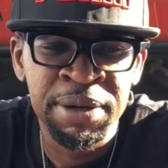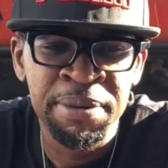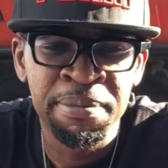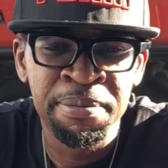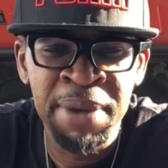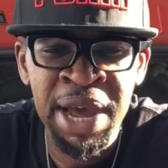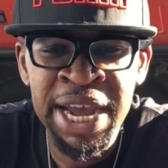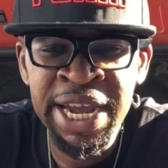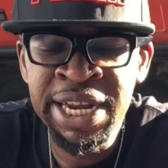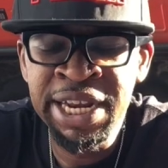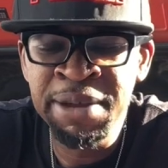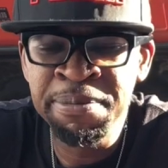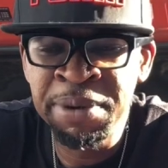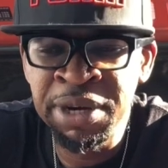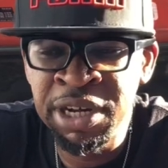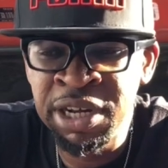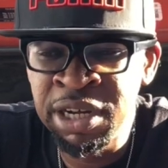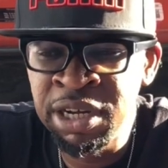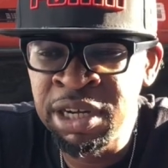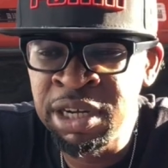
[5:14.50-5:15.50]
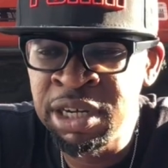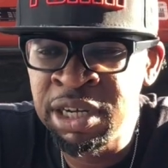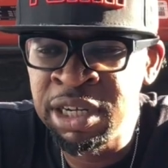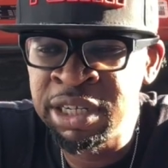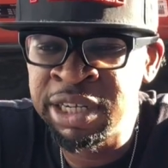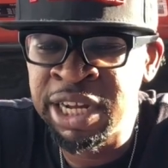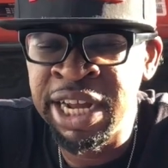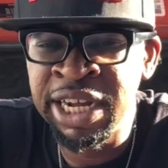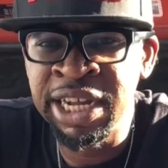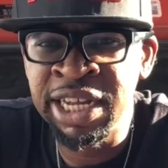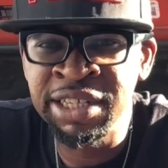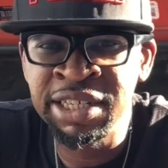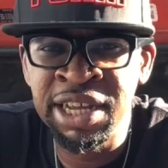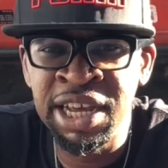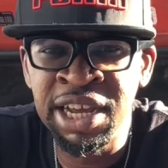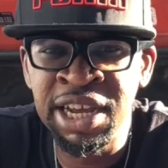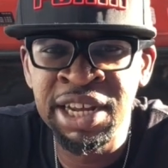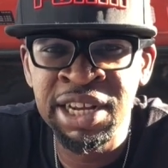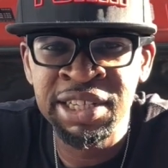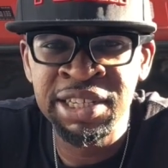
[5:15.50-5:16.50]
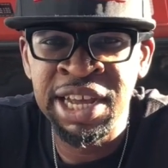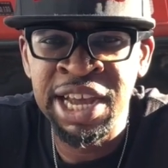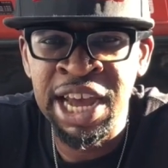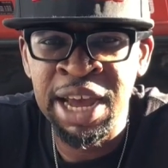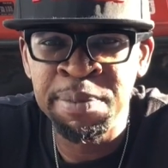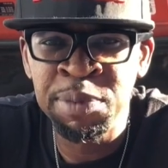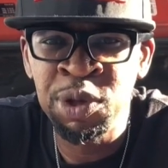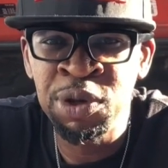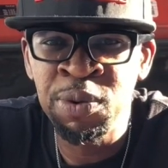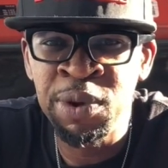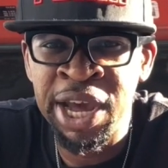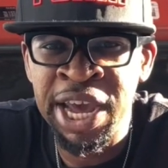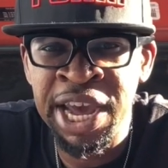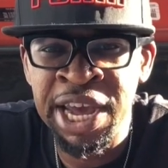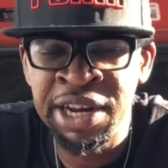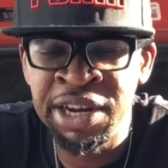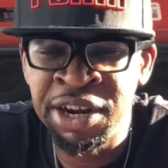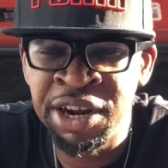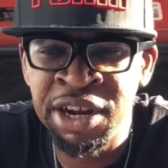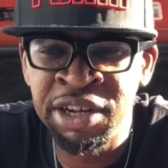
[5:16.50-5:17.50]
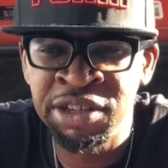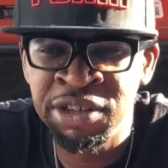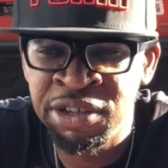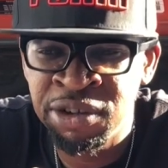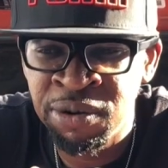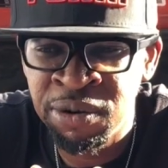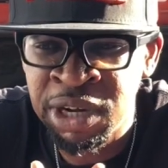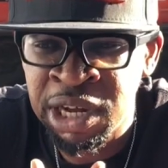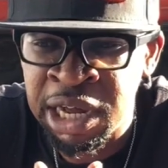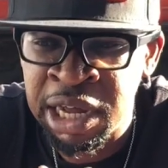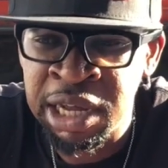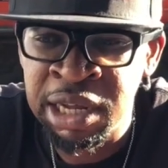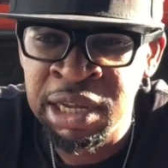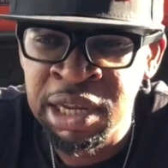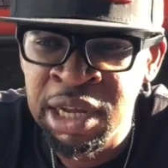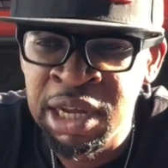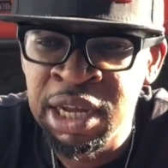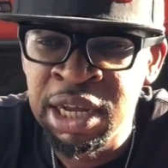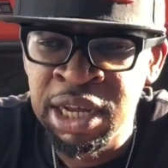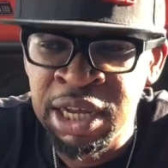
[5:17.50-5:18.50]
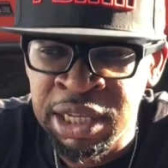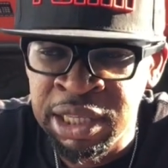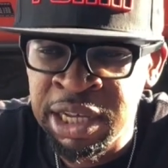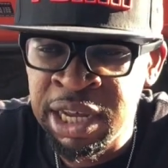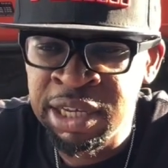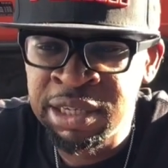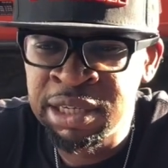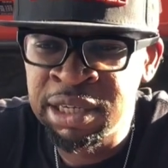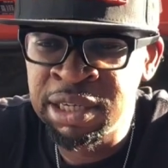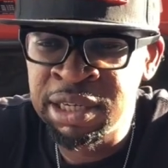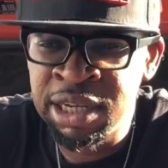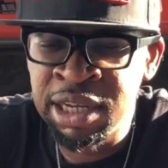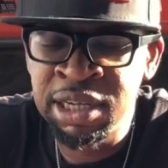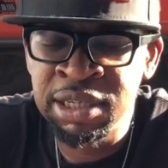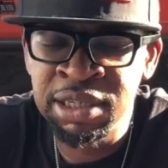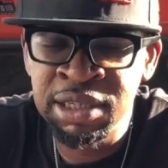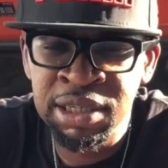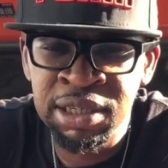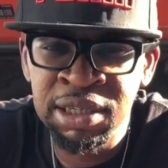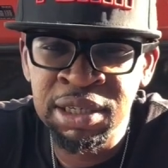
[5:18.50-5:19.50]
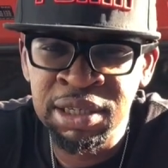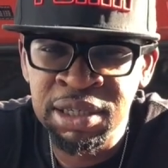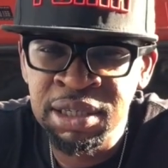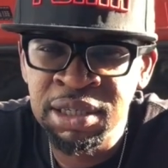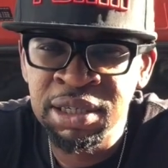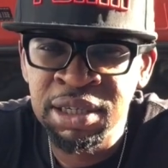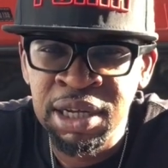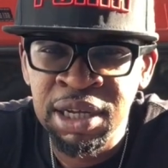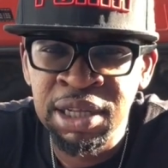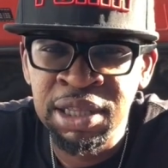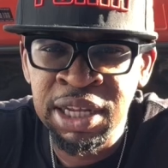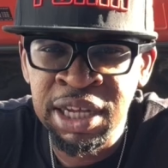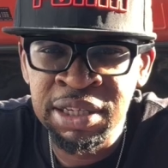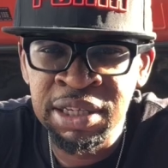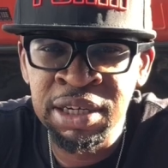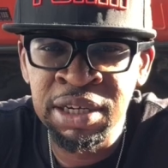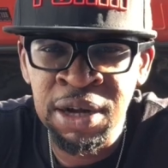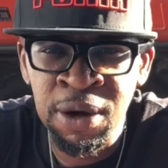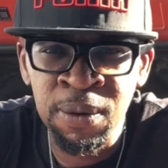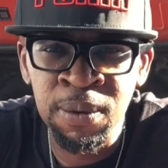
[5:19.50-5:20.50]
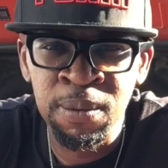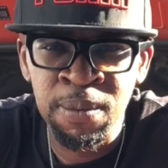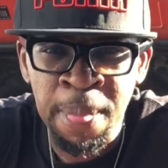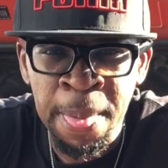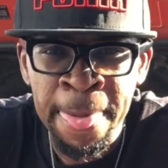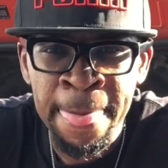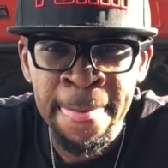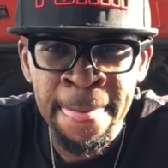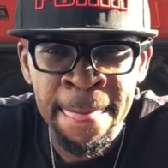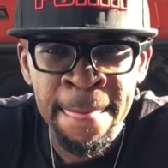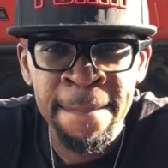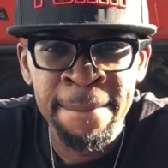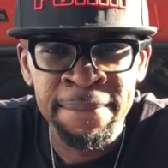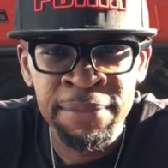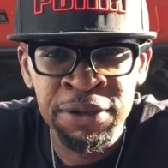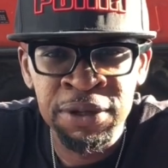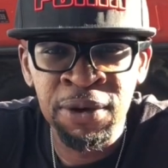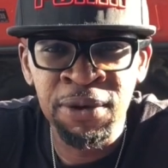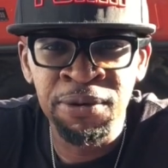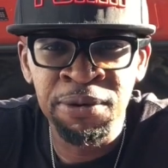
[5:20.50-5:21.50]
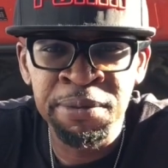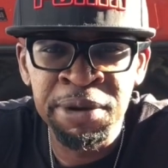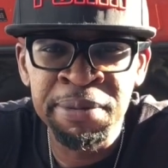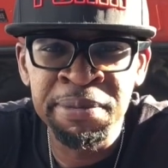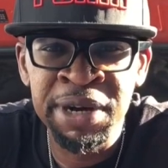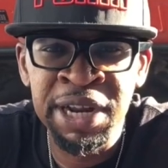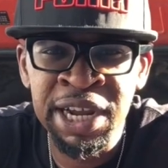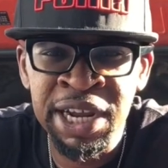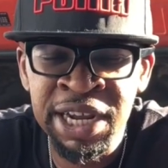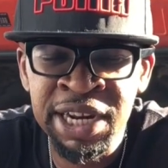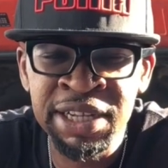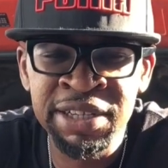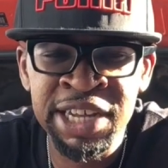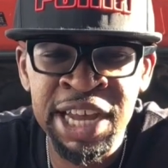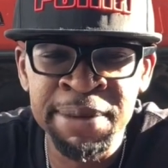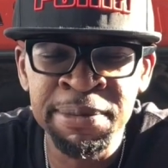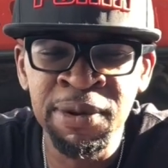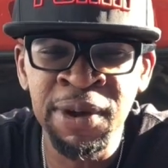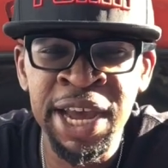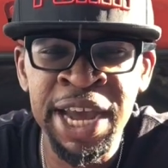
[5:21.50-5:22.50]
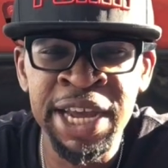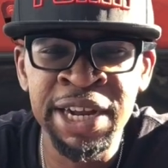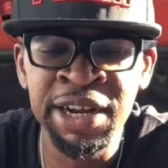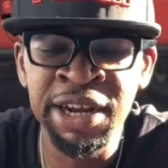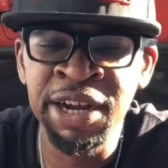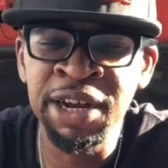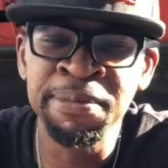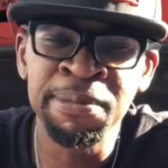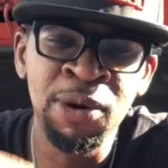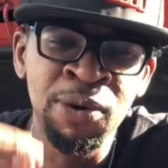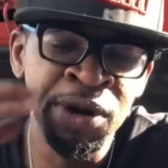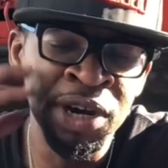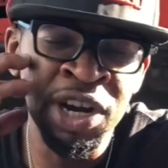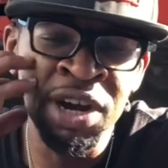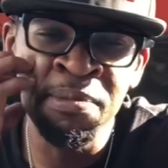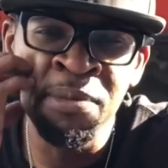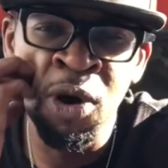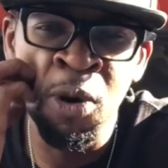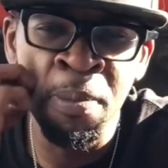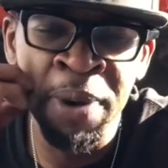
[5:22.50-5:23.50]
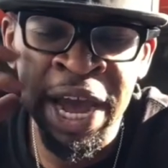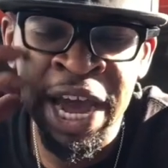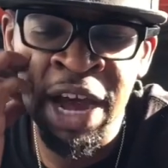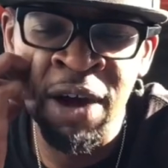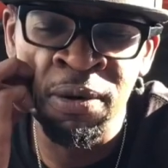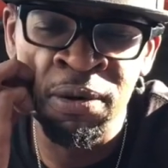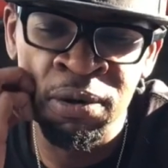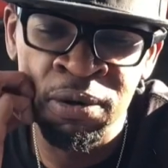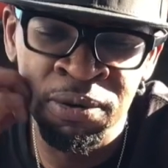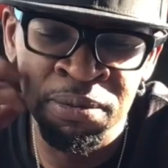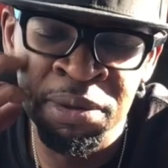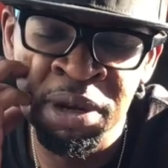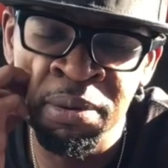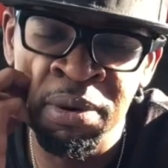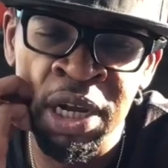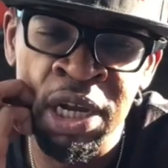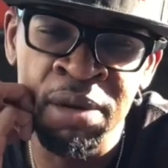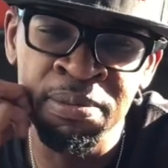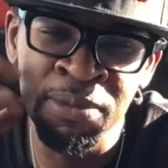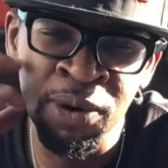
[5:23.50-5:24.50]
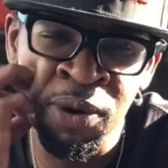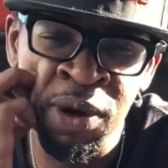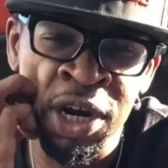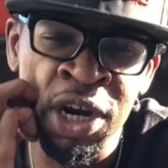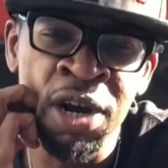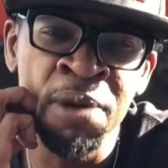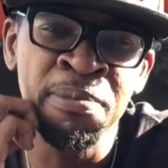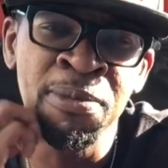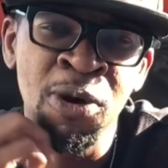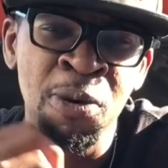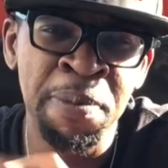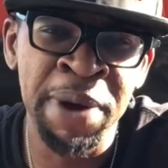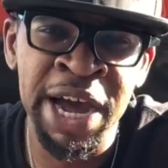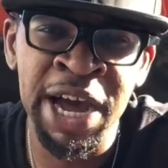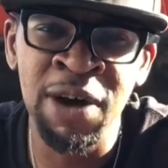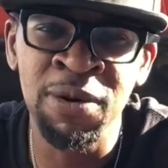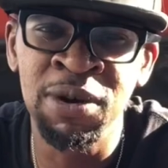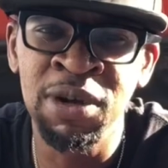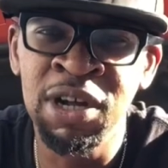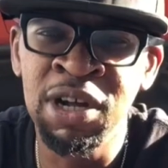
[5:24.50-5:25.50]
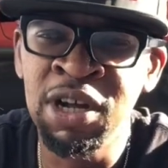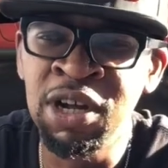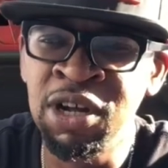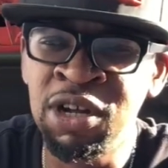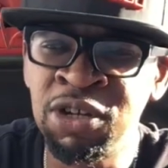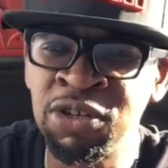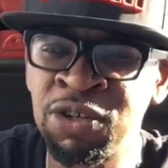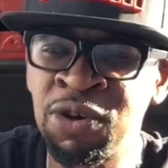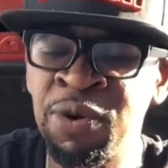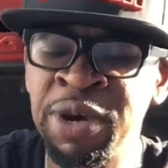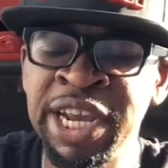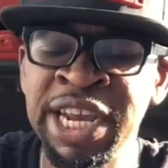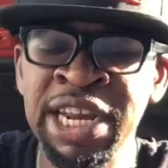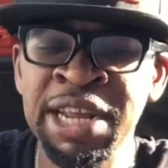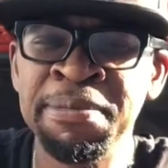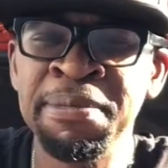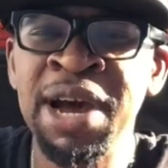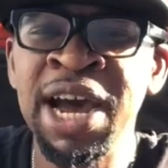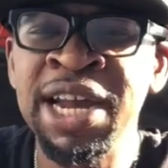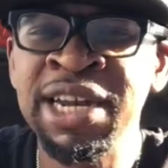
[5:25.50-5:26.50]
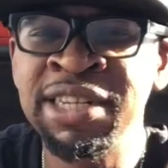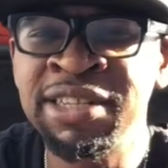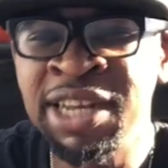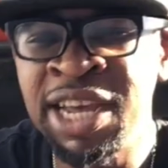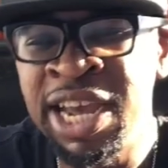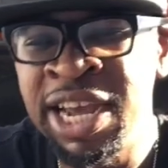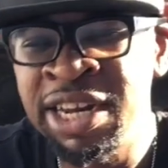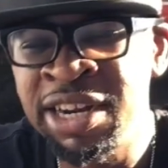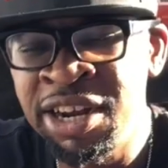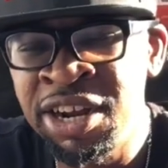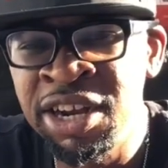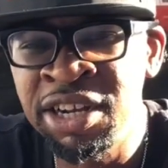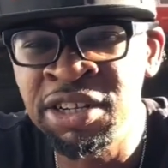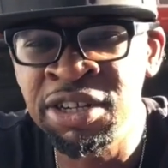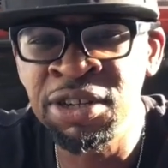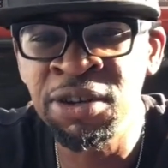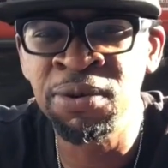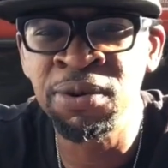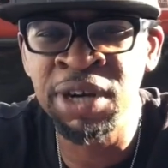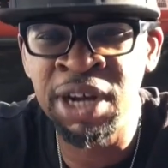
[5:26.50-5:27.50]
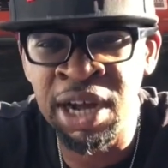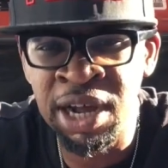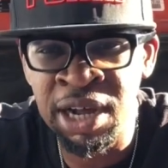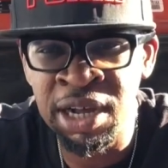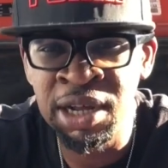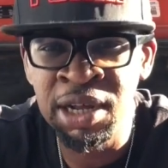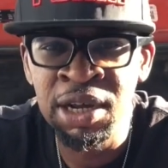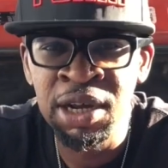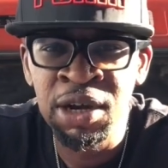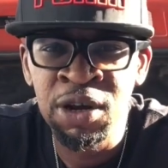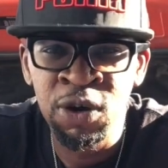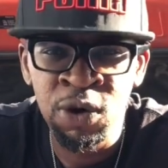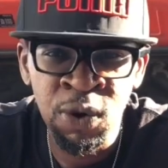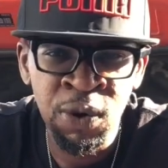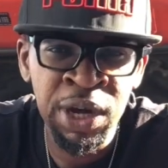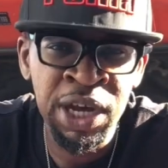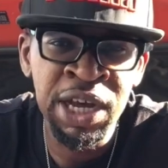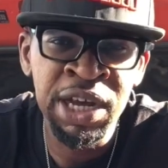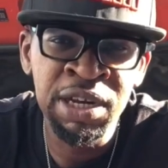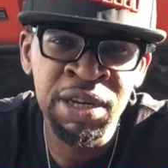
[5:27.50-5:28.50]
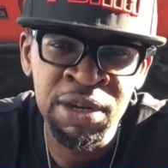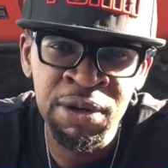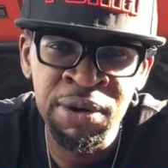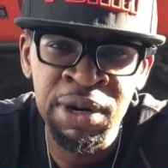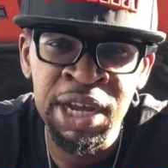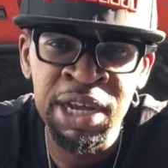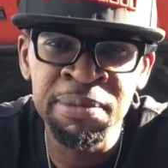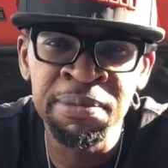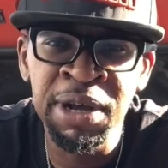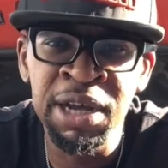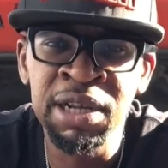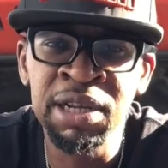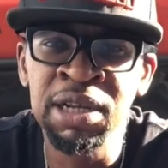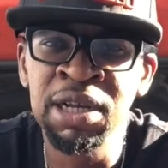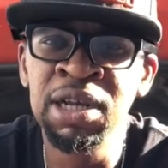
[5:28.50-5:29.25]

mainly because, like I said, anytime you add air to your car, that's a go. So remember that. Anytime you add air, more power. Remember that. More air, more power. So any mod that's adding air to your car, go ahead and do that, man.